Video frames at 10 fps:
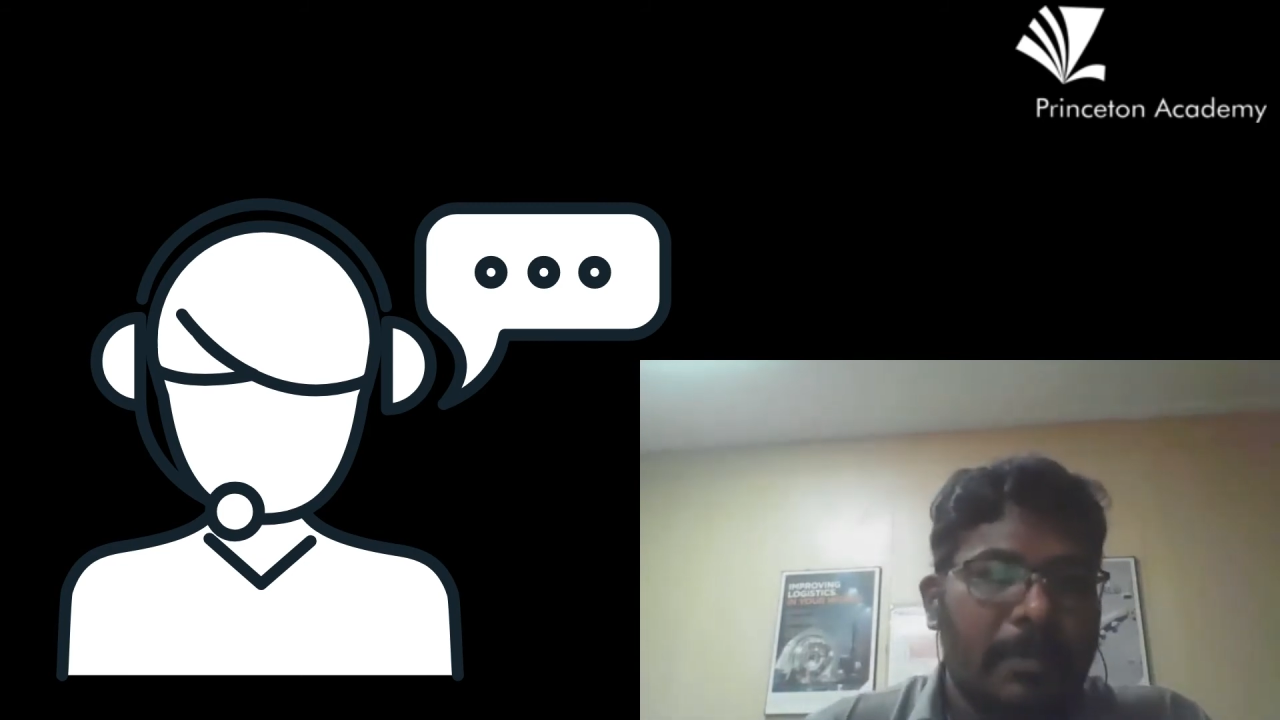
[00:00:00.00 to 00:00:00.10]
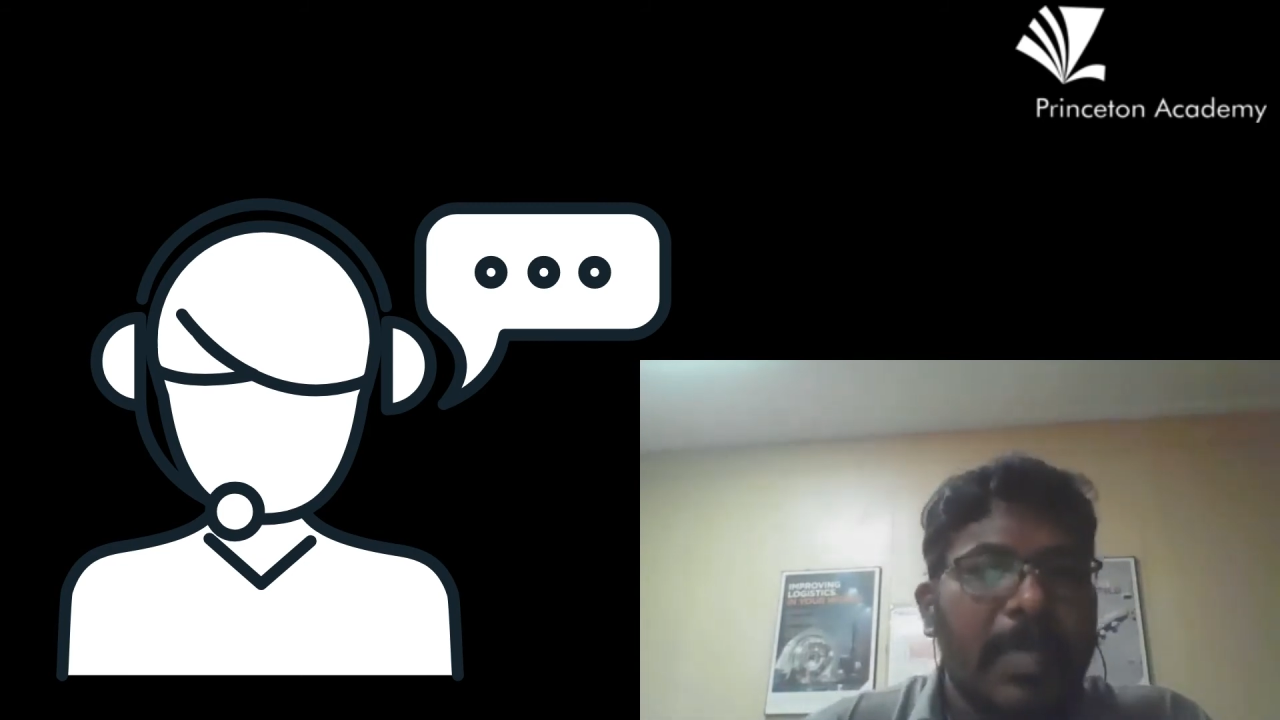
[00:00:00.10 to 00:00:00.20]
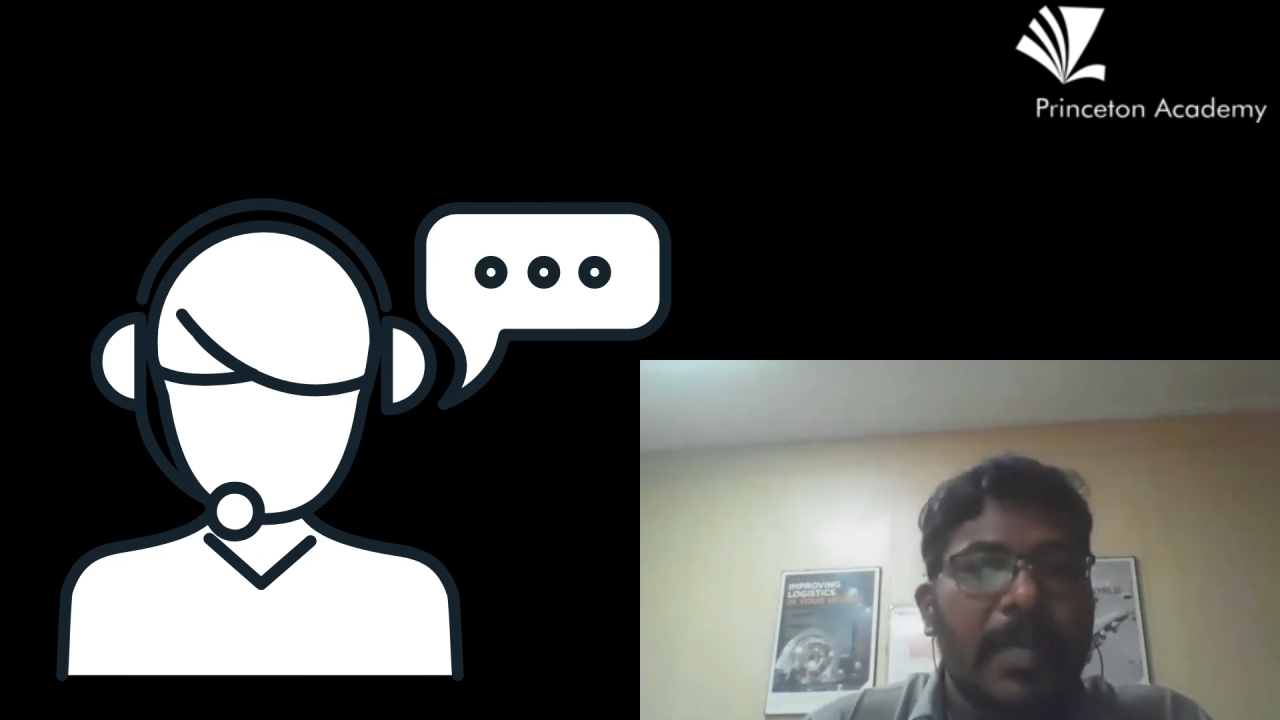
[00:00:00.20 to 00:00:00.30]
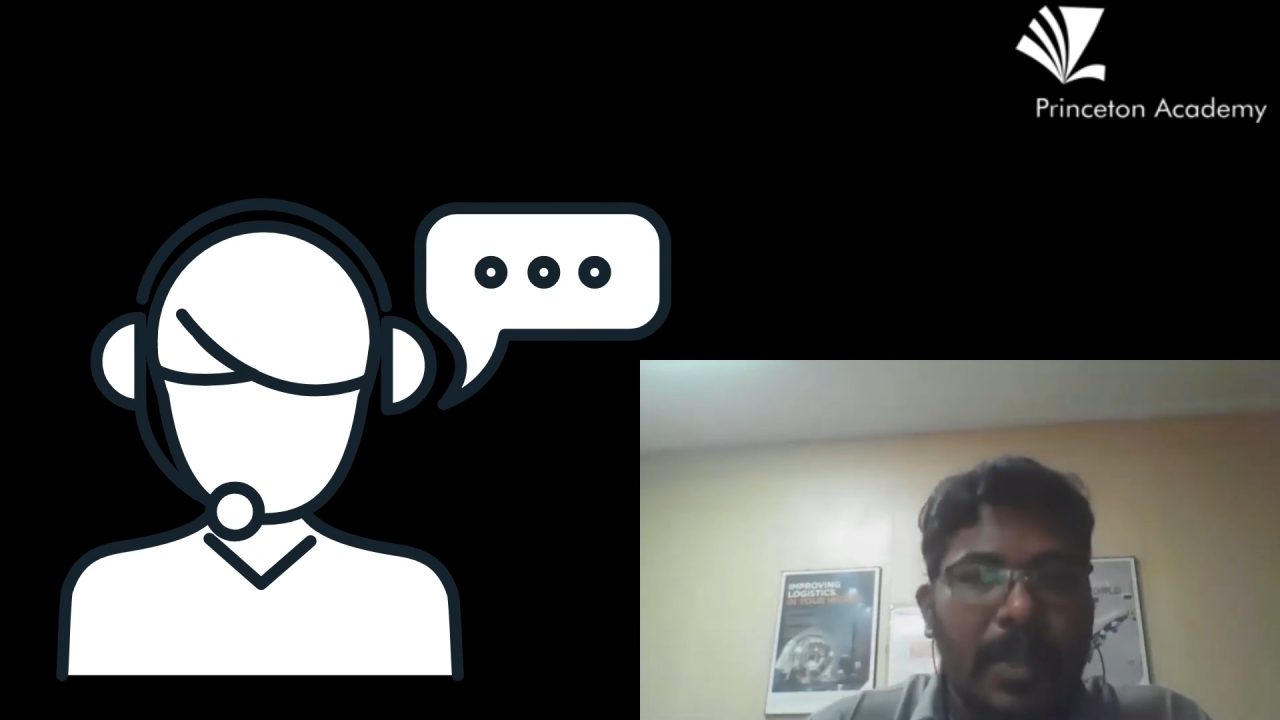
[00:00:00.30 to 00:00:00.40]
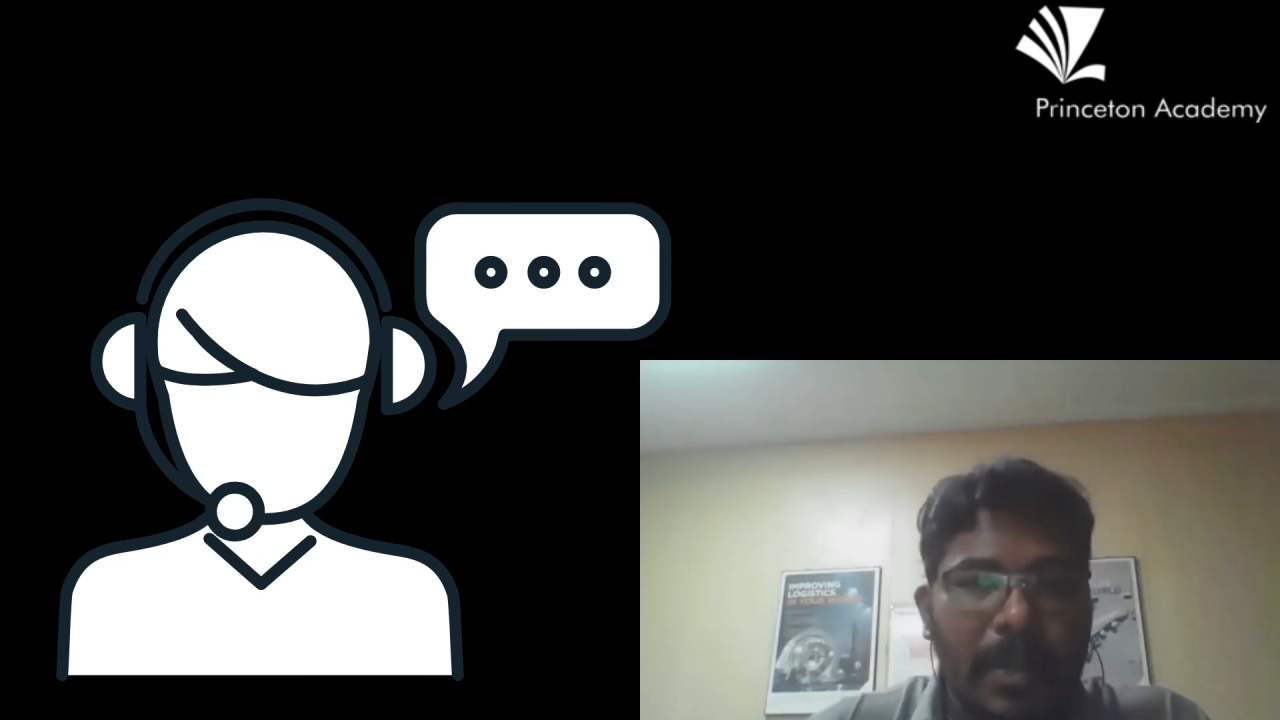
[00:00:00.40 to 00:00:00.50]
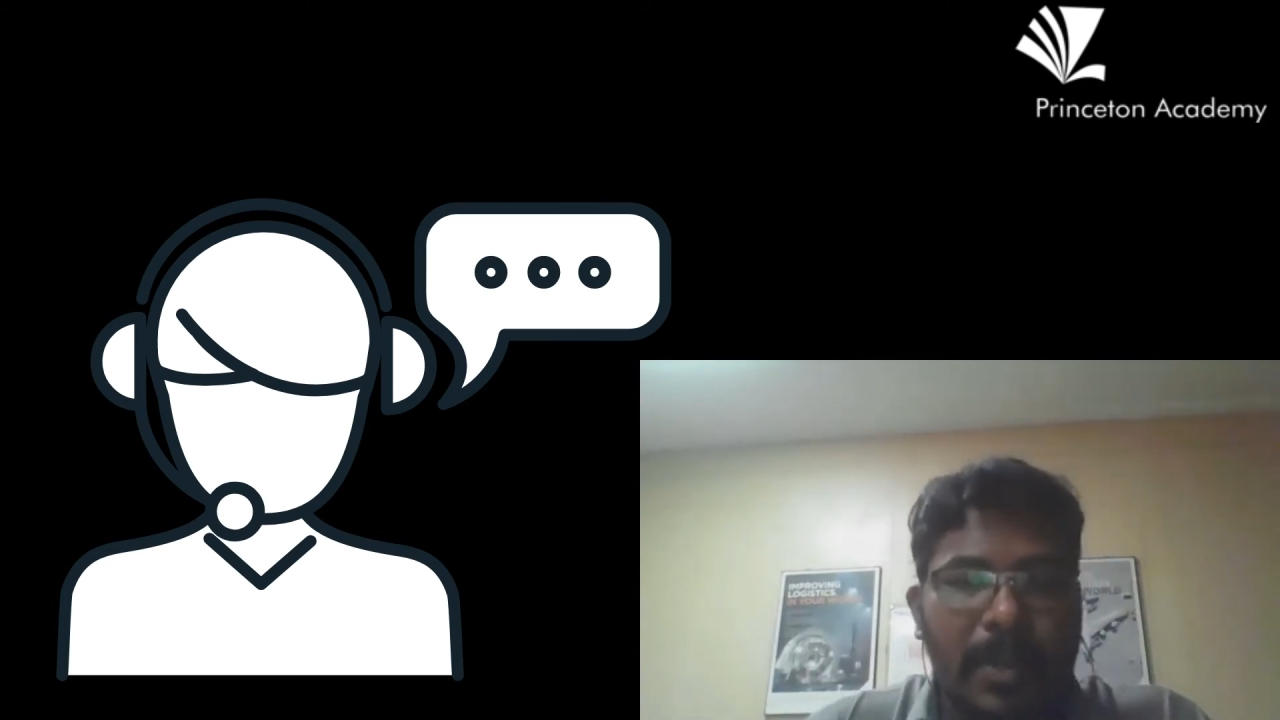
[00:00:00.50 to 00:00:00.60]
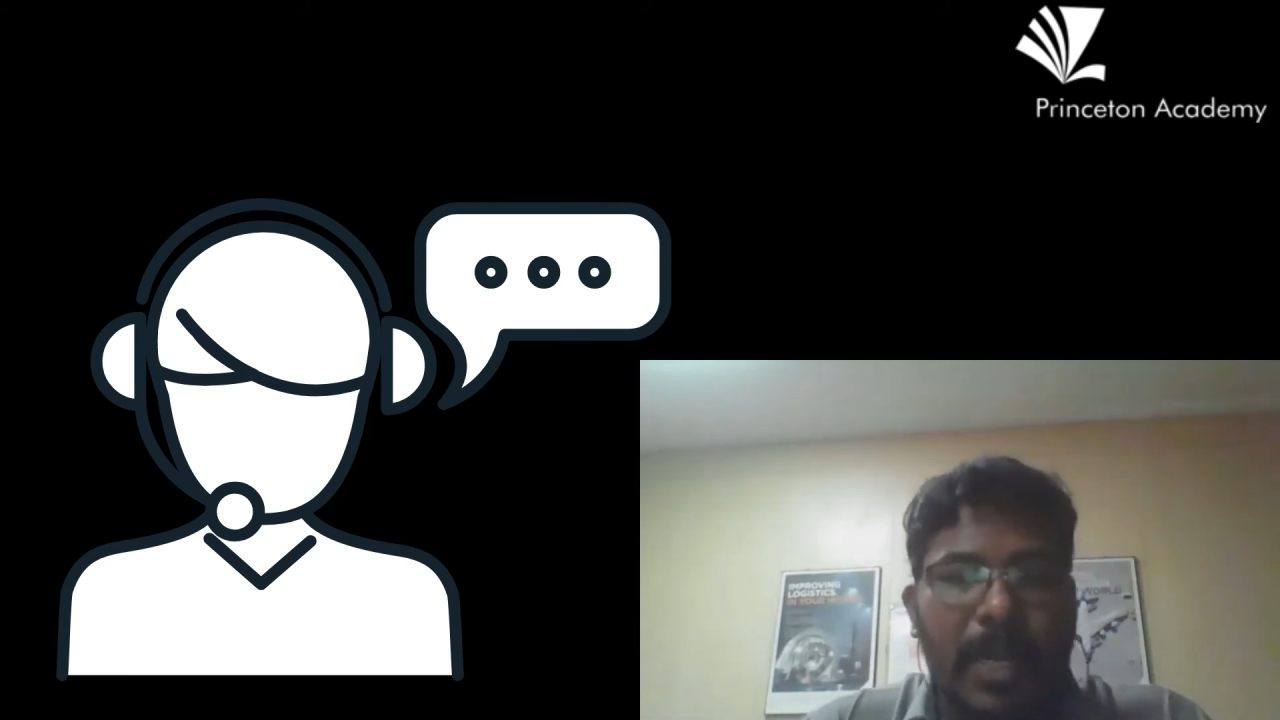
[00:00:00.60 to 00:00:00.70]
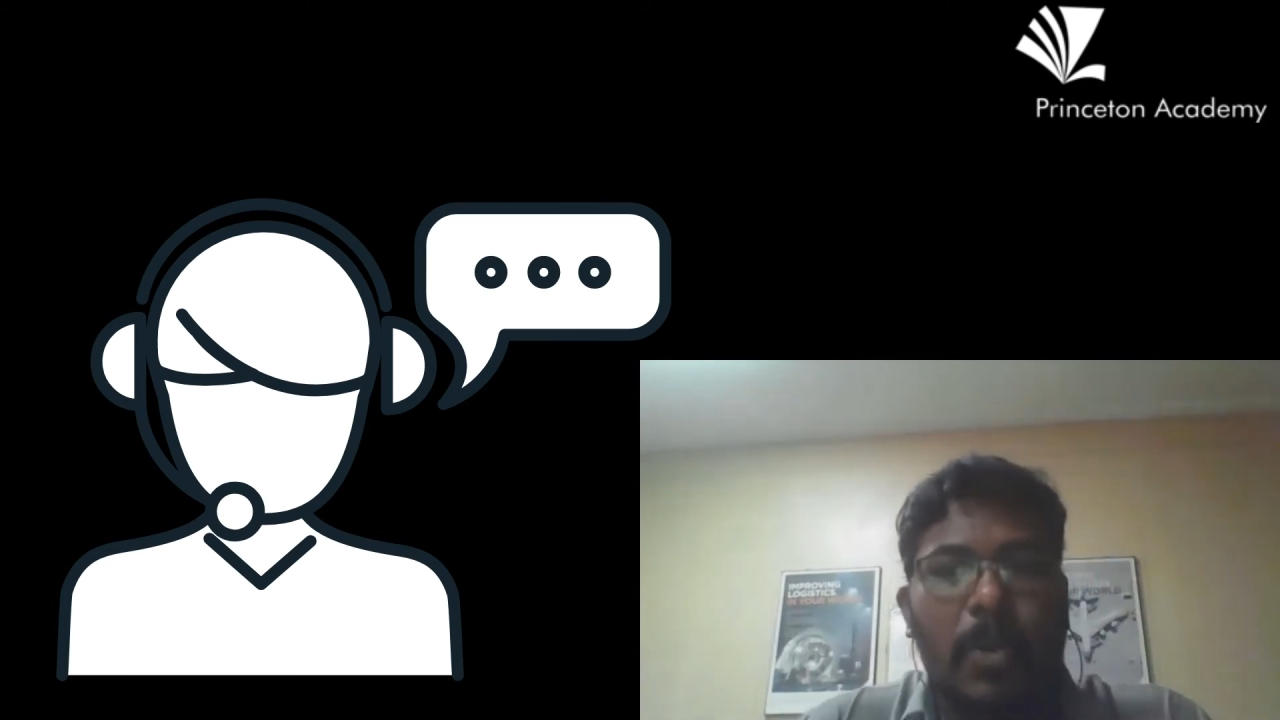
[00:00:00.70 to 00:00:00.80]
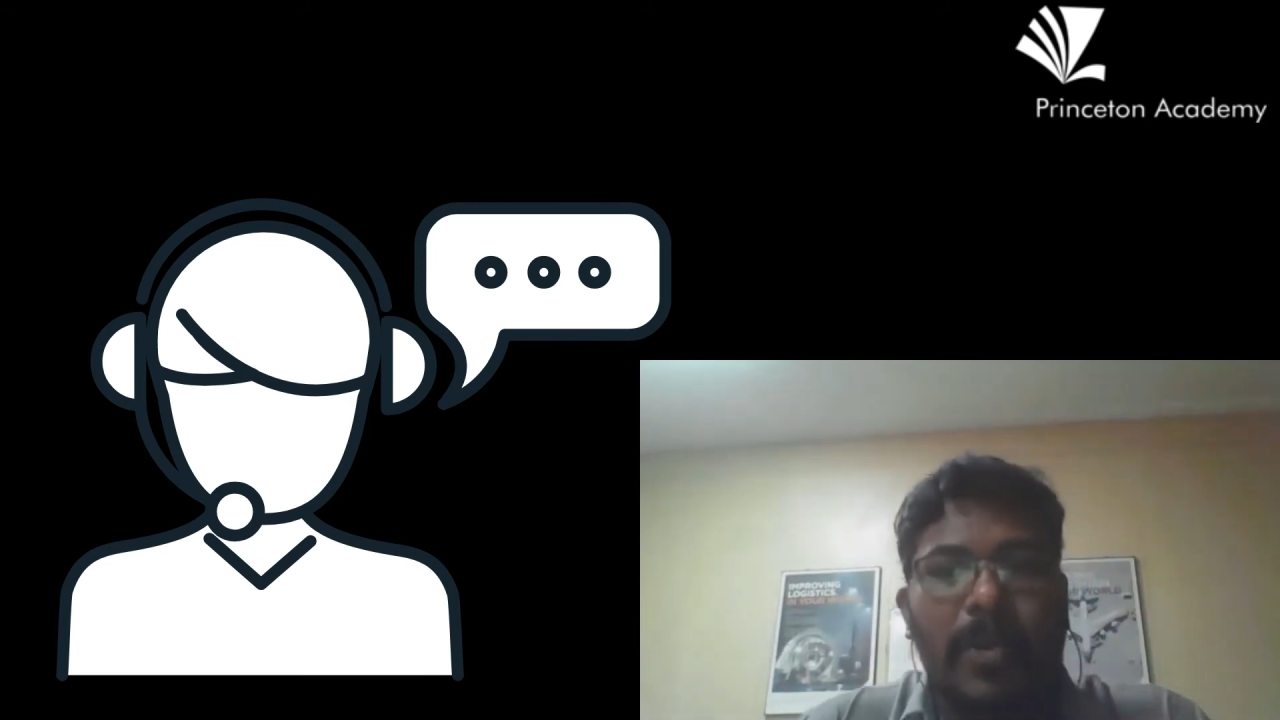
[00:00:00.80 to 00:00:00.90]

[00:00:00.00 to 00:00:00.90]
But now